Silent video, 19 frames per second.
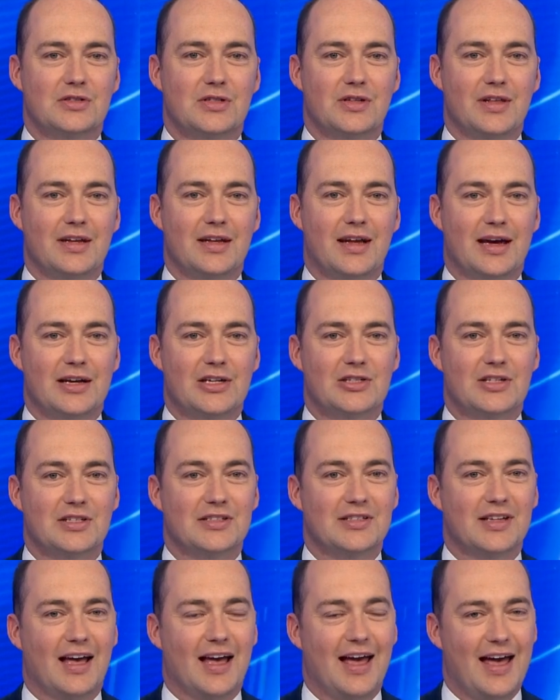to the
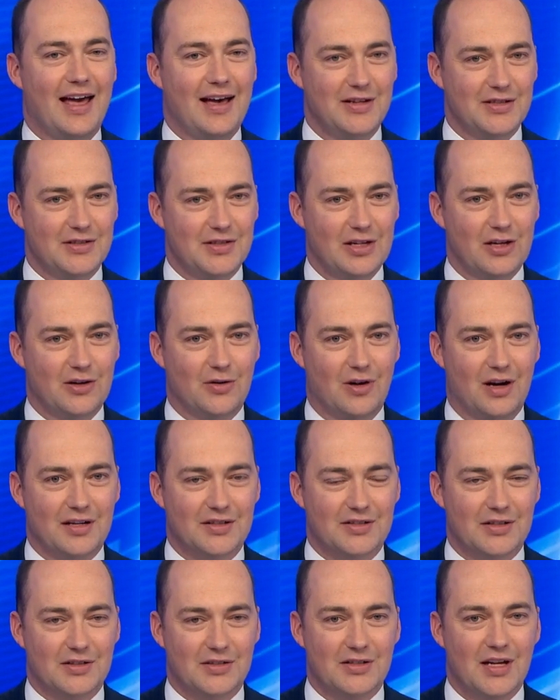nation's housing
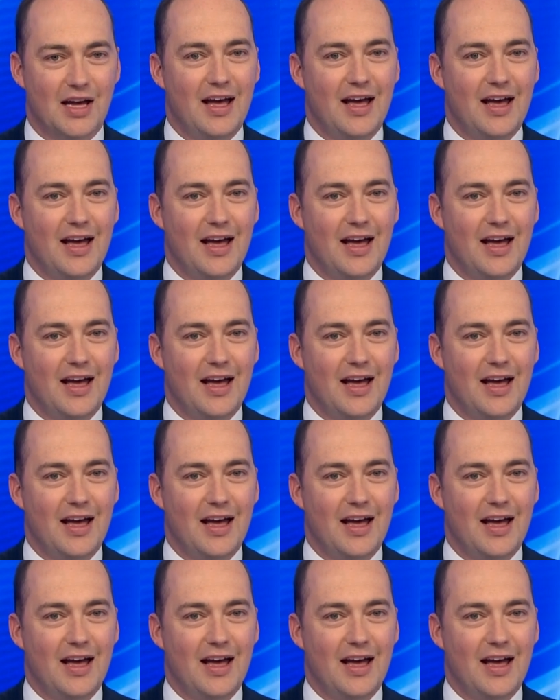crisis.